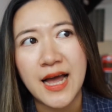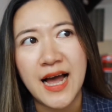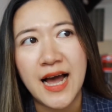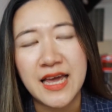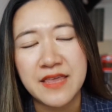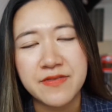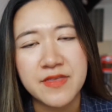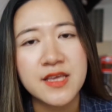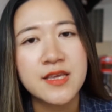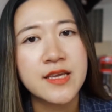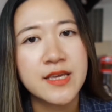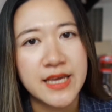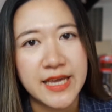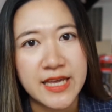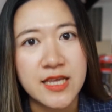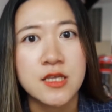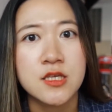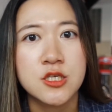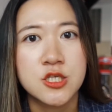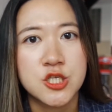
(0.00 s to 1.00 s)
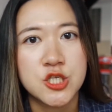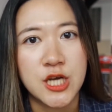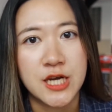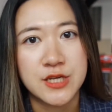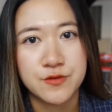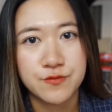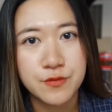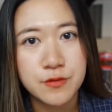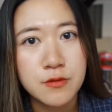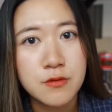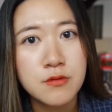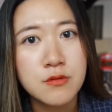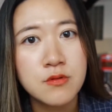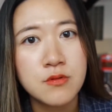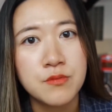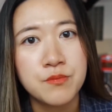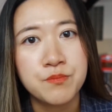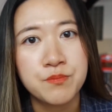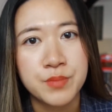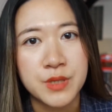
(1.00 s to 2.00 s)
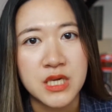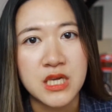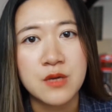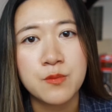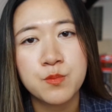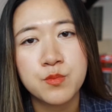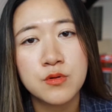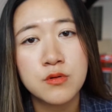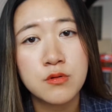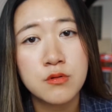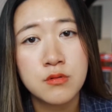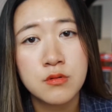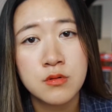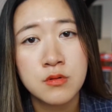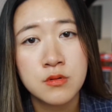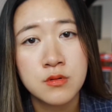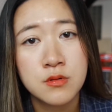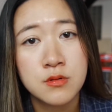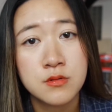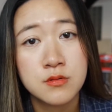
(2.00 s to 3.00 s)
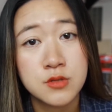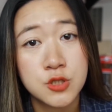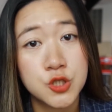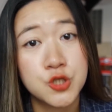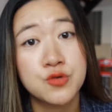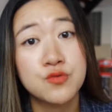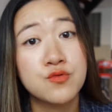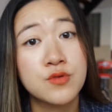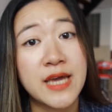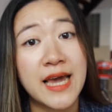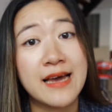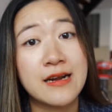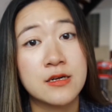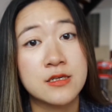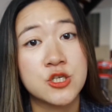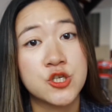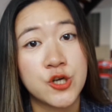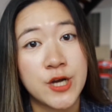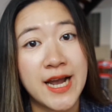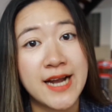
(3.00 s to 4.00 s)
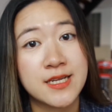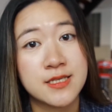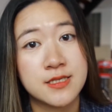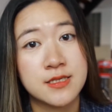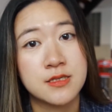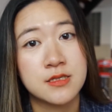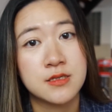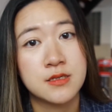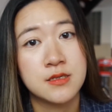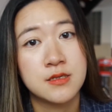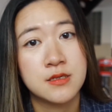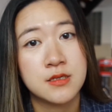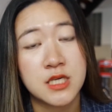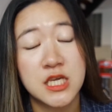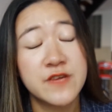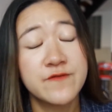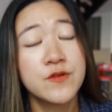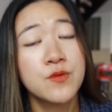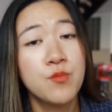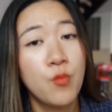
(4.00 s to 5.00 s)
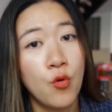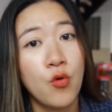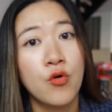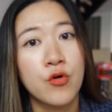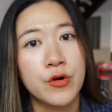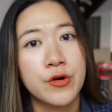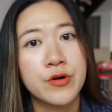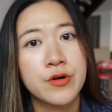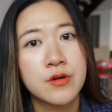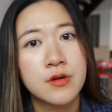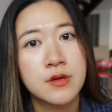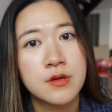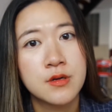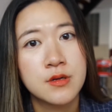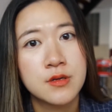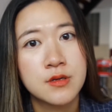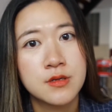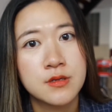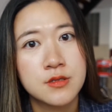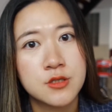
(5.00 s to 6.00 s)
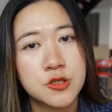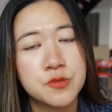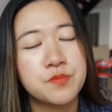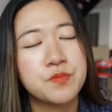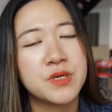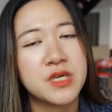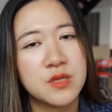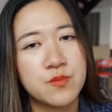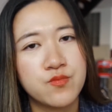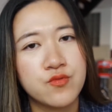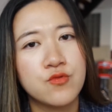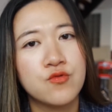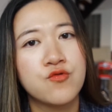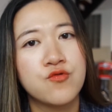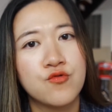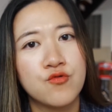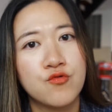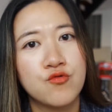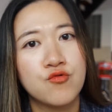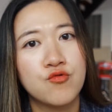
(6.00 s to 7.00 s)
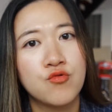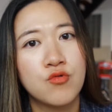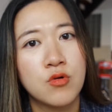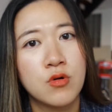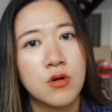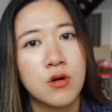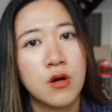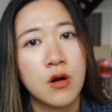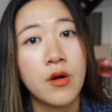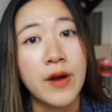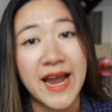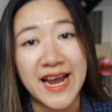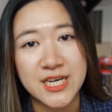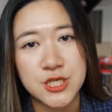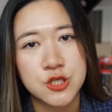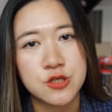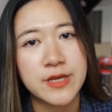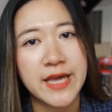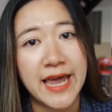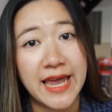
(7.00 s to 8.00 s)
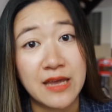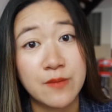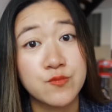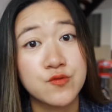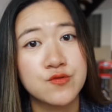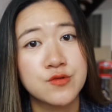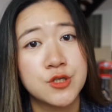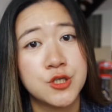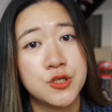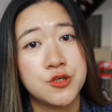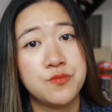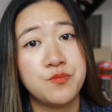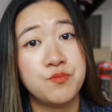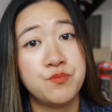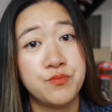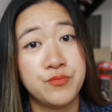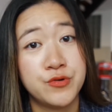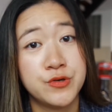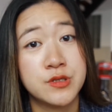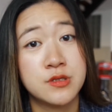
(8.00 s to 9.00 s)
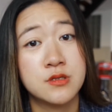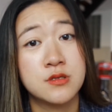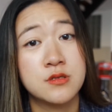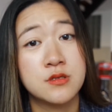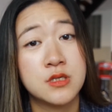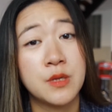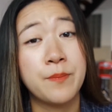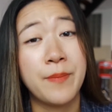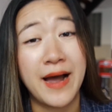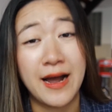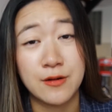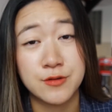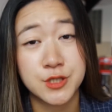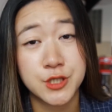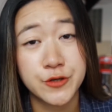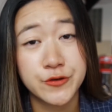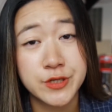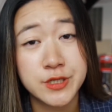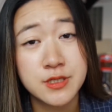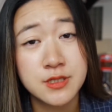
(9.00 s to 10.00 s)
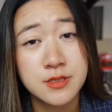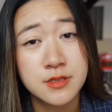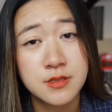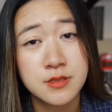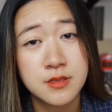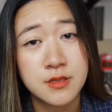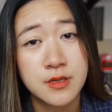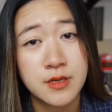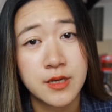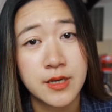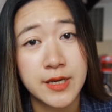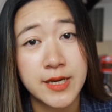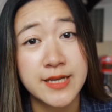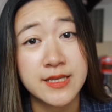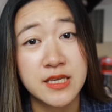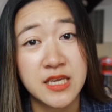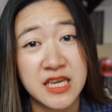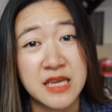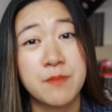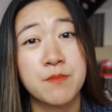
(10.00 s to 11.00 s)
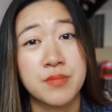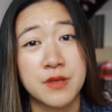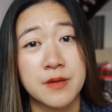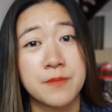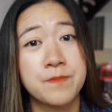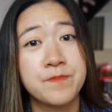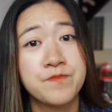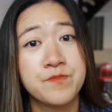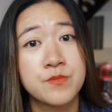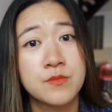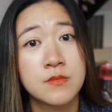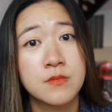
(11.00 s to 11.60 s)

I think in general, people do get attracted even more to people who are actually able to put the boundaries and keep them.